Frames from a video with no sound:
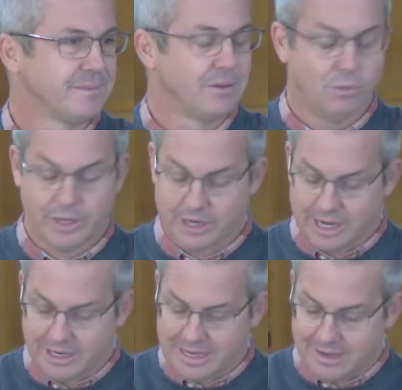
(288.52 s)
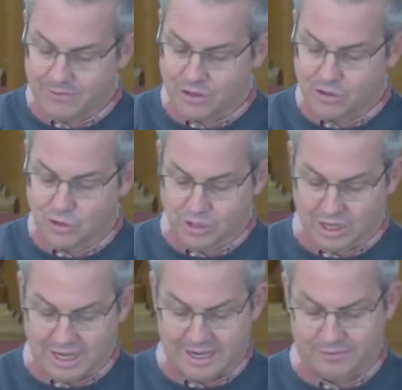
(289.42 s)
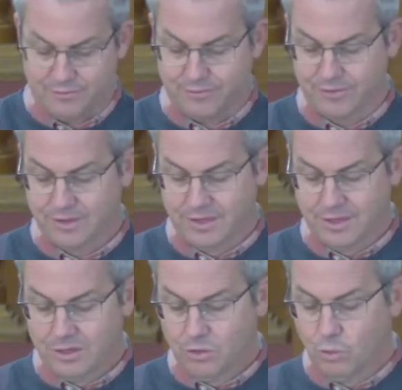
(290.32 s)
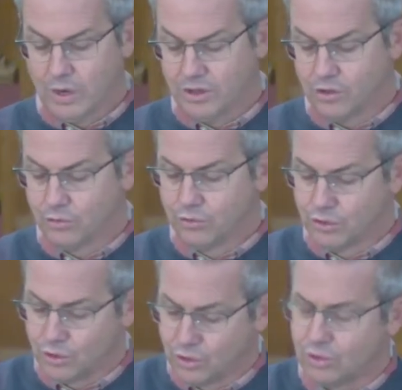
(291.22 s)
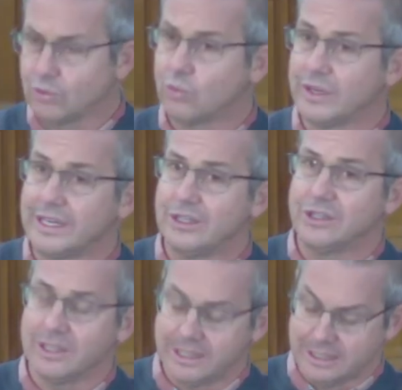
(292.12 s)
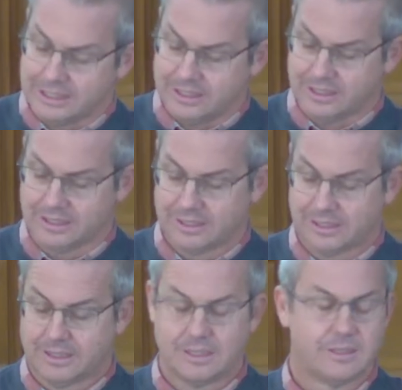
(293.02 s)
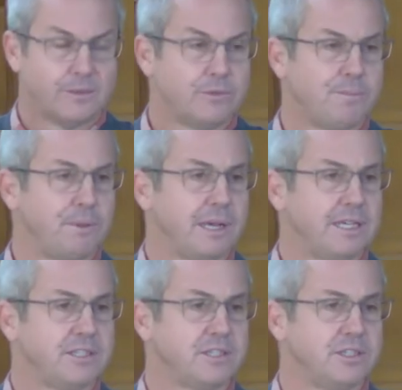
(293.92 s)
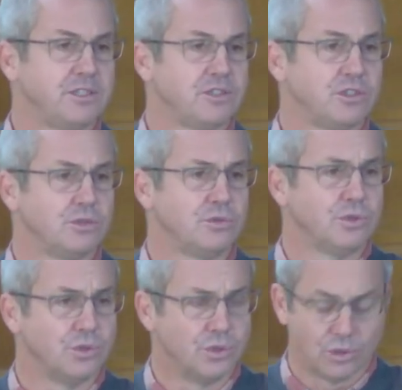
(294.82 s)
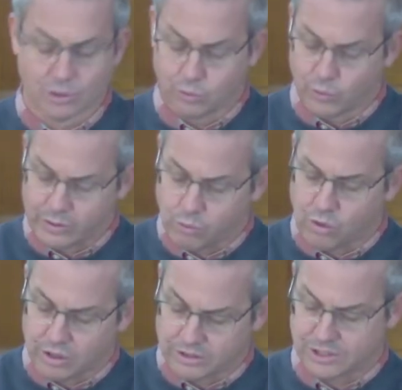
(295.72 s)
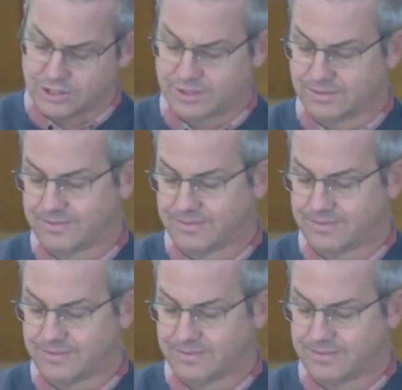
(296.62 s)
We can only have the good life when the rule we need replaces the rule we want.